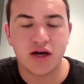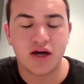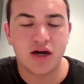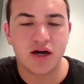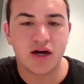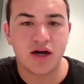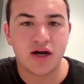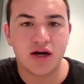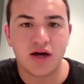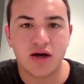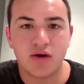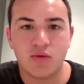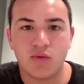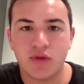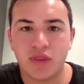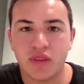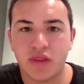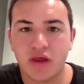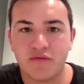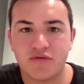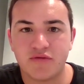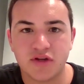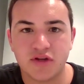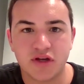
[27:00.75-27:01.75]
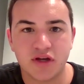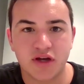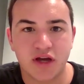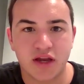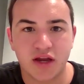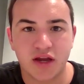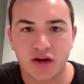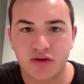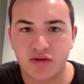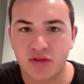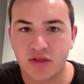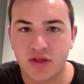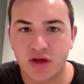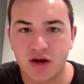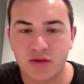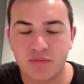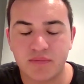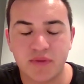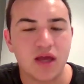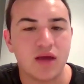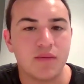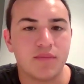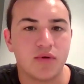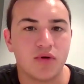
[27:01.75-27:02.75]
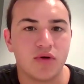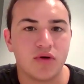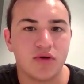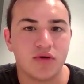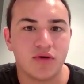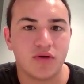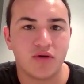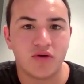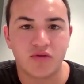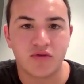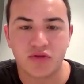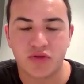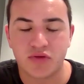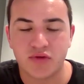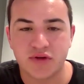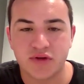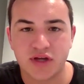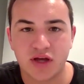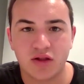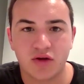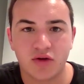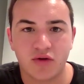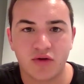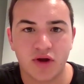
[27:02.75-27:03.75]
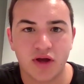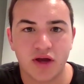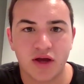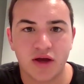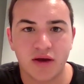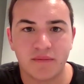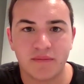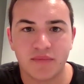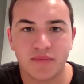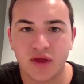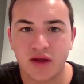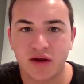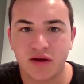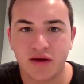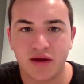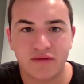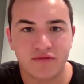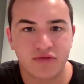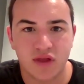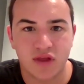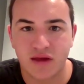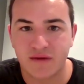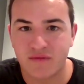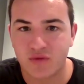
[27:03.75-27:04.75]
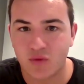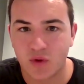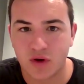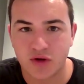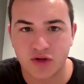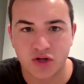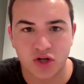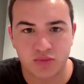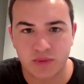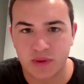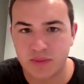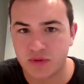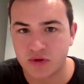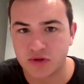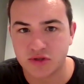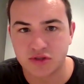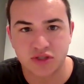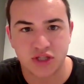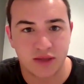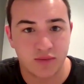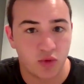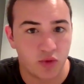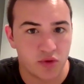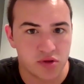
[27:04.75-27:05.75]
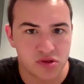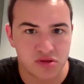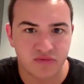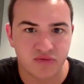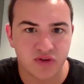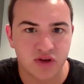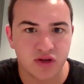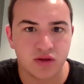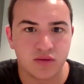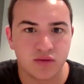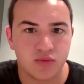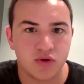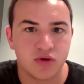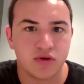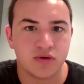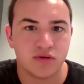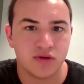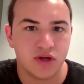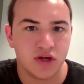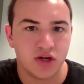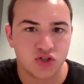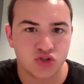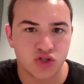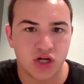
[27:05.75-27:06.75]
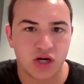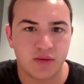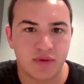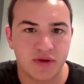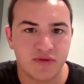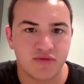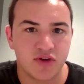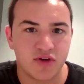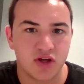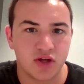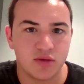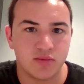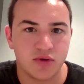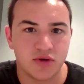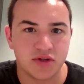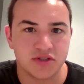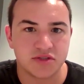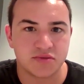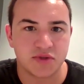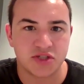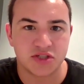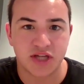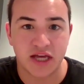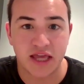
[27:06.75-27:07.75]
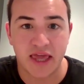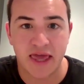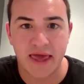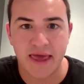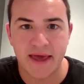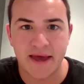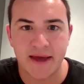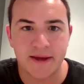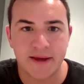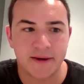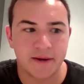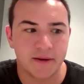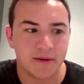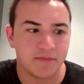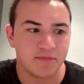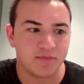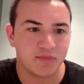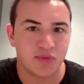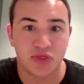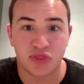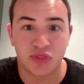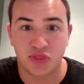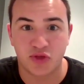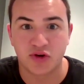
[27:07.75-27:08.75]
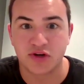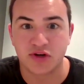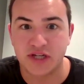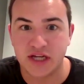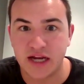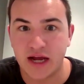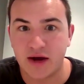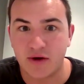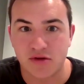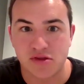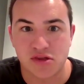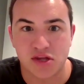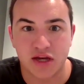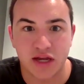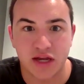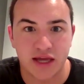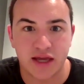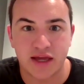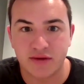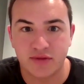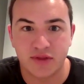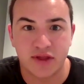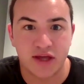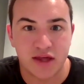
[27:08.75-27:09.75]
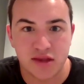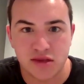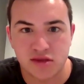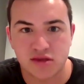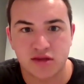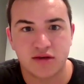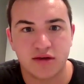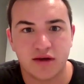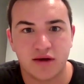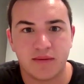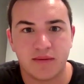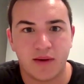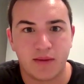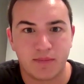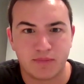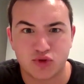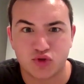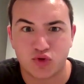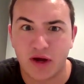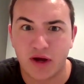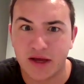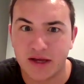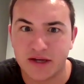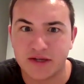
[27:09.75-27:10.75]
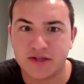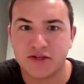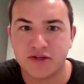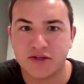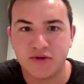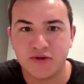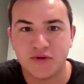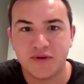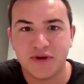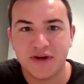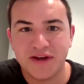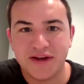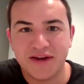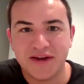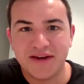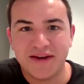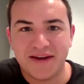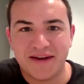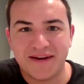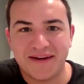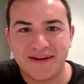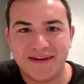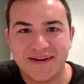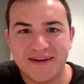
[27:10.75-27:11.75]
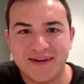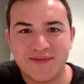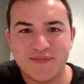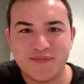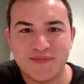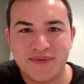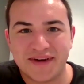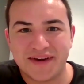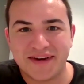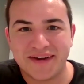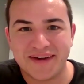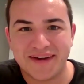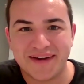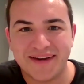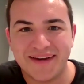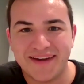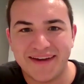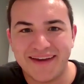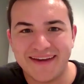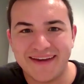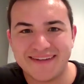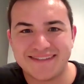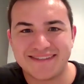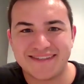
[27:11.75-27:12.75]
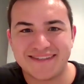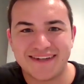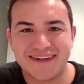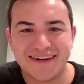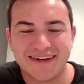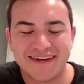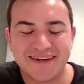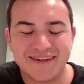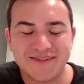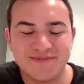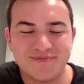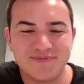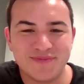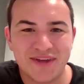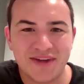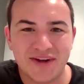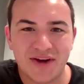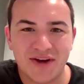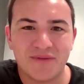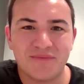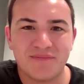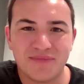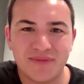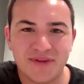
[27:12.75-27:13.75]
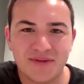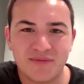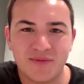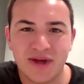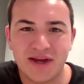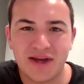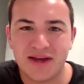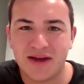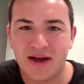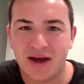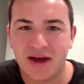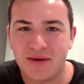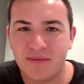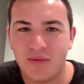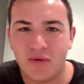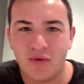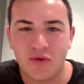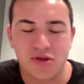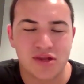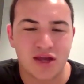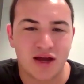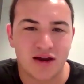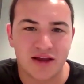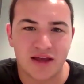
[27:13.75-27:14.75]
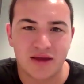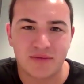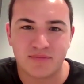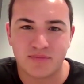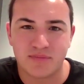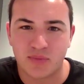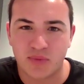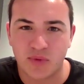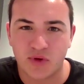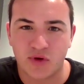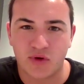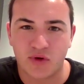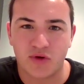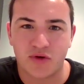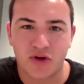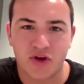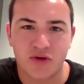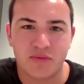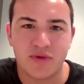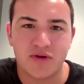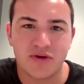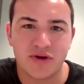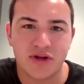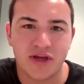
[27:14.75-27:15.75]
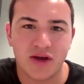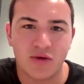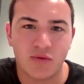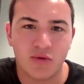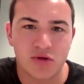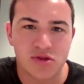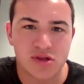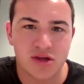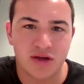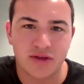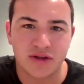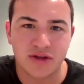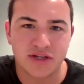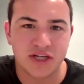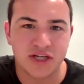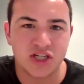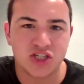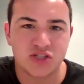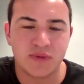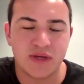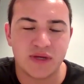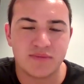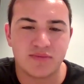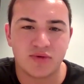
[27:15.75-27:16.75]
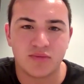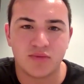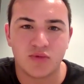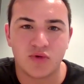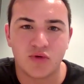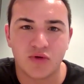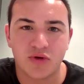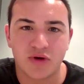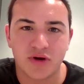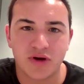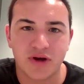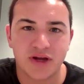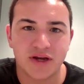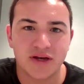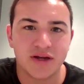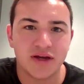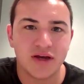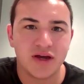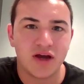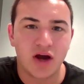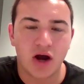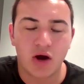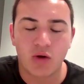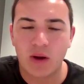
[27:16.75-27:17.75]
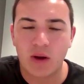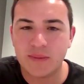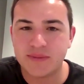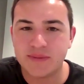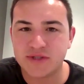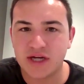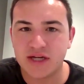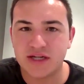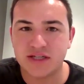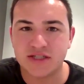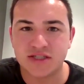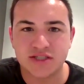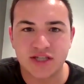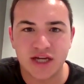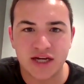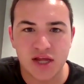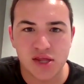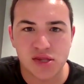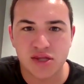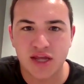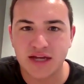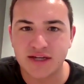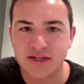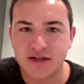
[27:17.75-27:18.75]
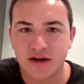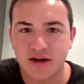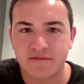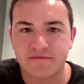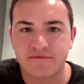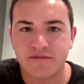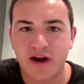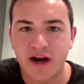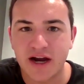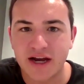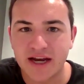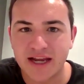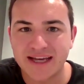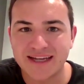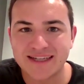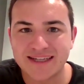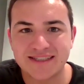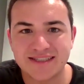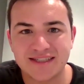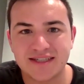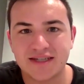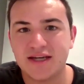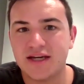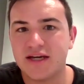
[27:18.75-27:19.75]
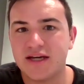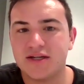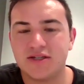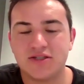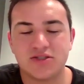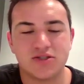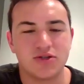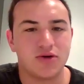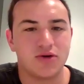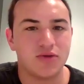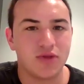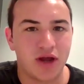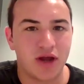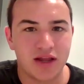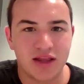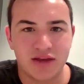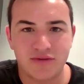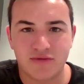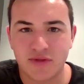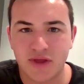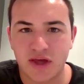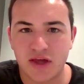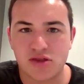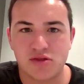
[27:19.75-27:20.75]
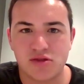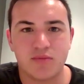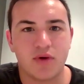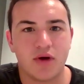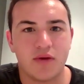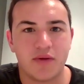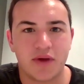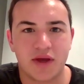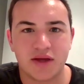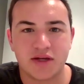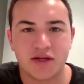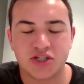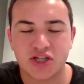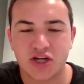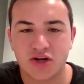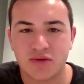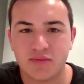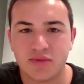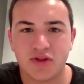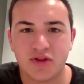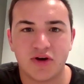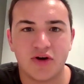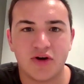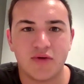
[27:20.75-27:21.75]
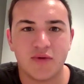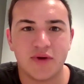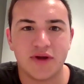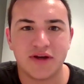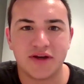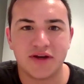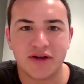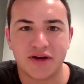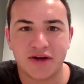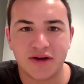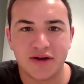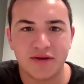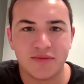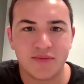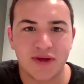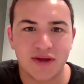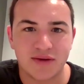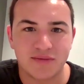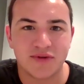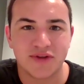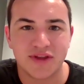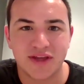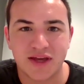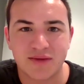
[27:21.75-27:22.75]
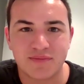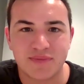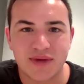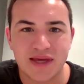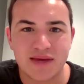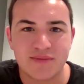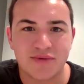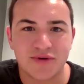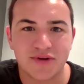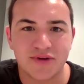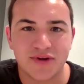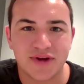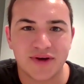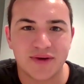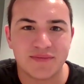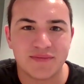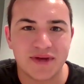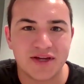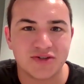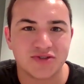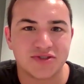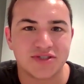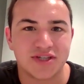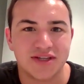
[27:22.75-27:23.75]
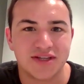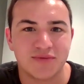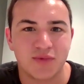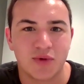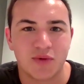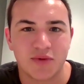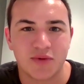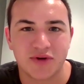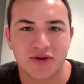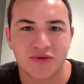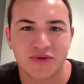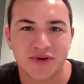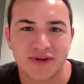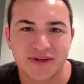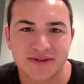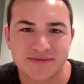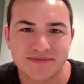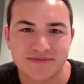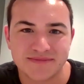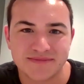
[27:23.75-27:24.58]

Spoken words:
Would love to connect with a lot of people over to the Telegram. And then if you want to talk to me personally, I'm always available. Try to be available as much as I can. 13 hours a day at least. I'm trying to. But it's, I'm always down to grow our community. I'm always down to teach people more. And our website is steadystate.finance. So a lot of different links you probably can share below, and we can really get people interested in what we're doing.